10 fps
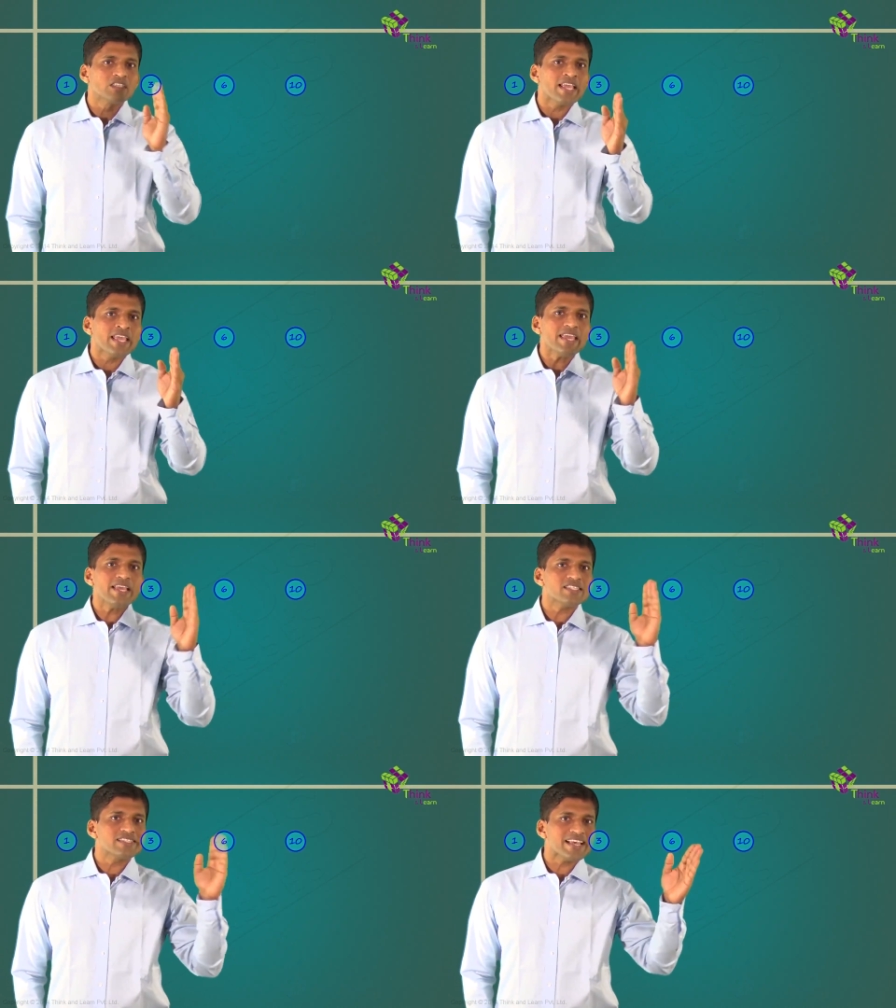
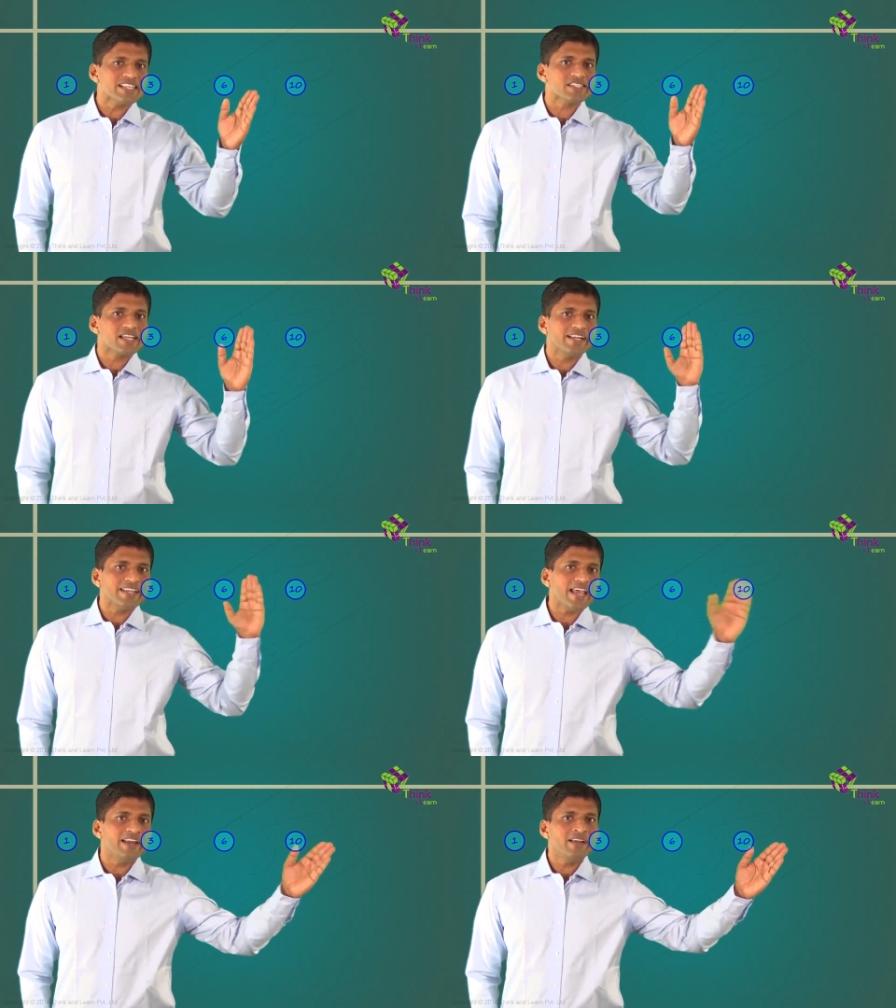3, 6,
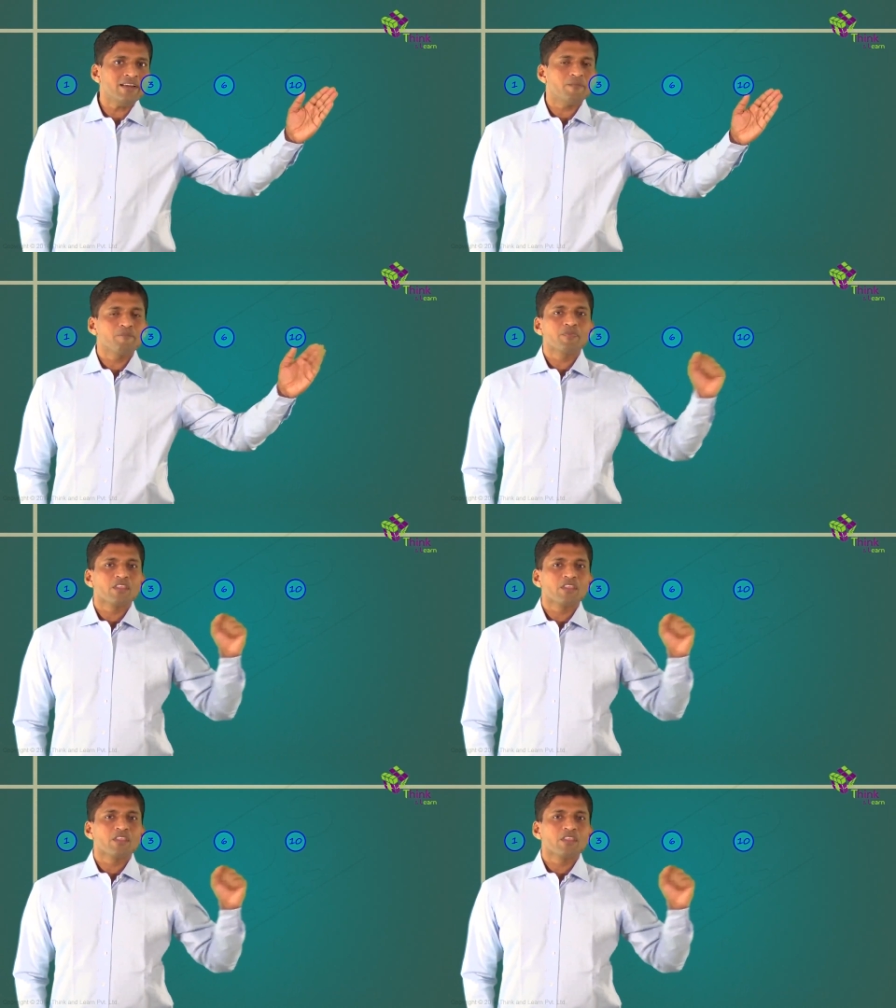10